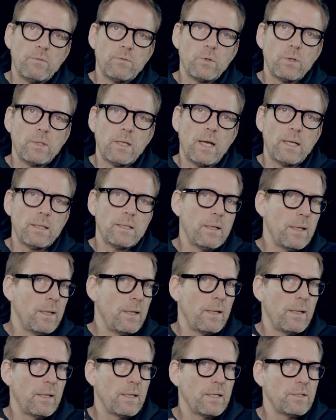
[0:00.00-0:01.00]
for that,
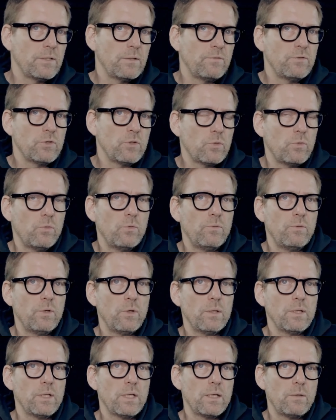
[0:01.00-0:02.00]
it has a few
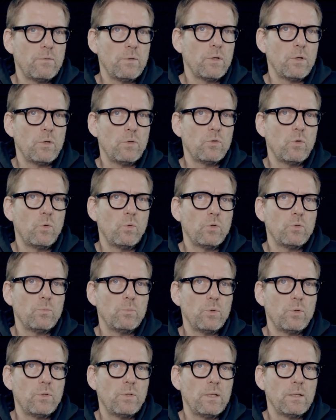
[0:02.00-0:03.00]
very clever controls
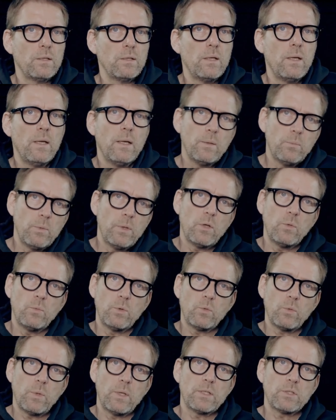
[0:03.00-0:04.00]
built in, which we
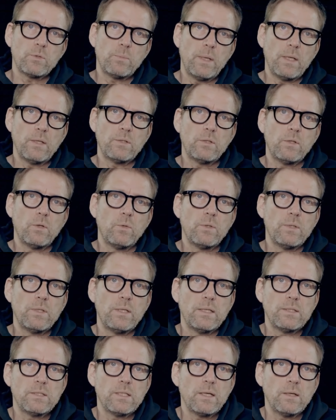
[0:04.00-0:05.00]
will explain to you in
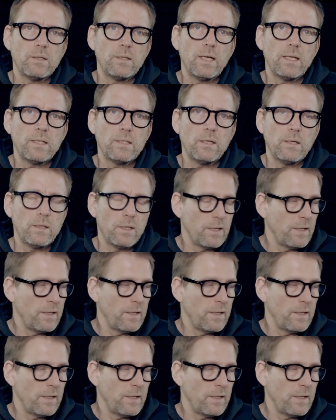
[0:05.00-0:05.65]
detail later.